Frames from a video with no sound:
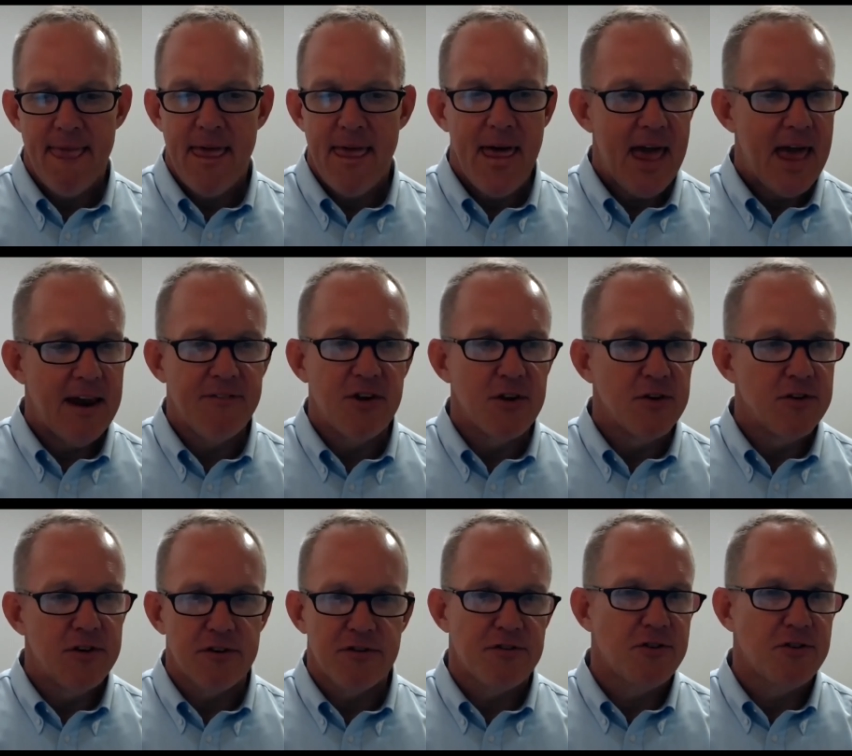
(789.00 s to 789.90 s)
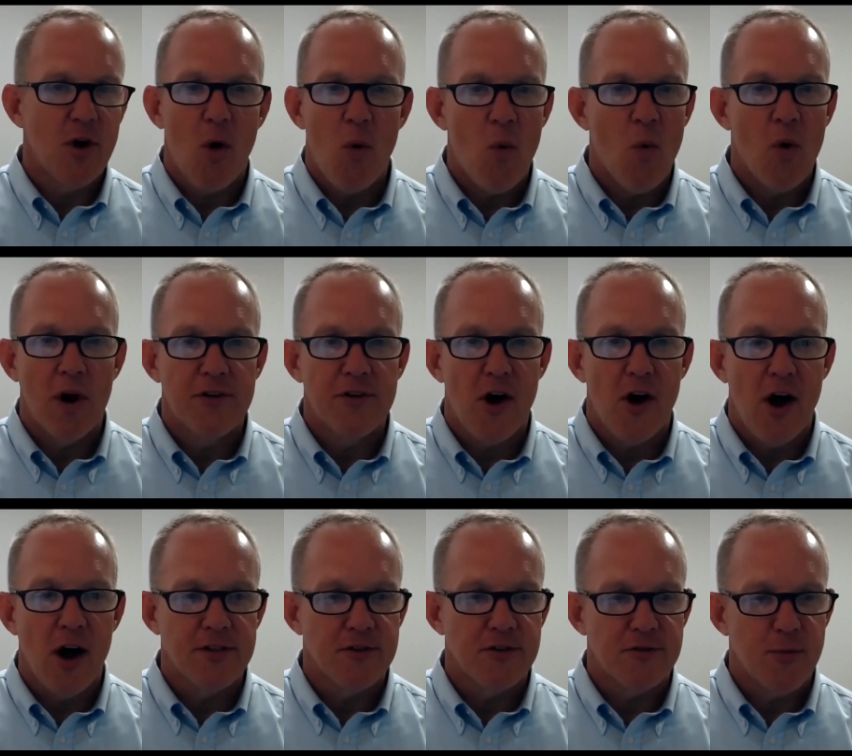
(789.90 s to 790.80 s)
And if you just don't want to
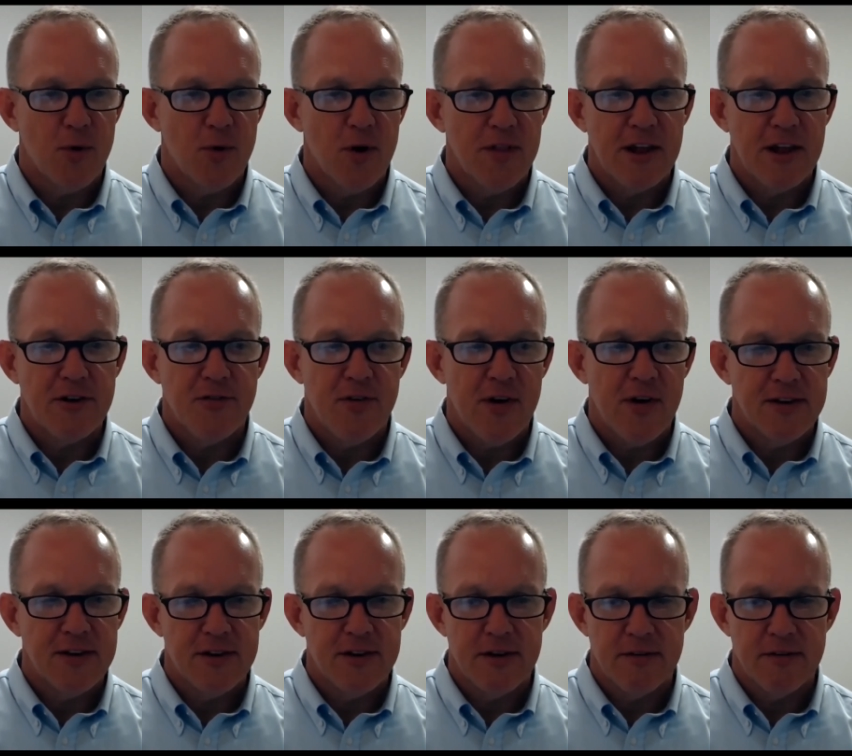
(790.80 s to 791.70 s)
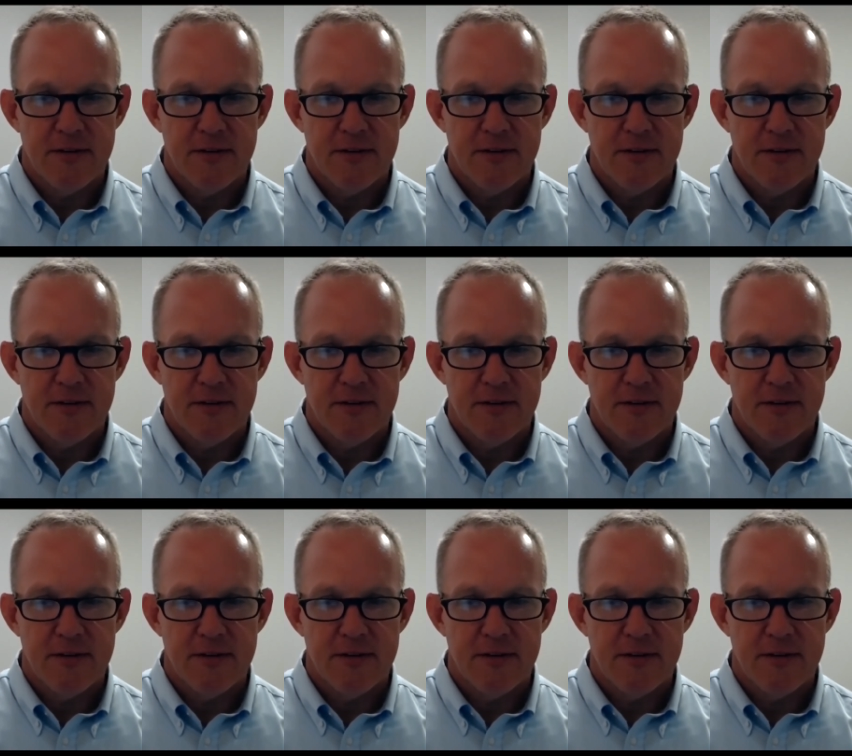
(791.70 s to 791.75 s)
talk this morning, that's fine too.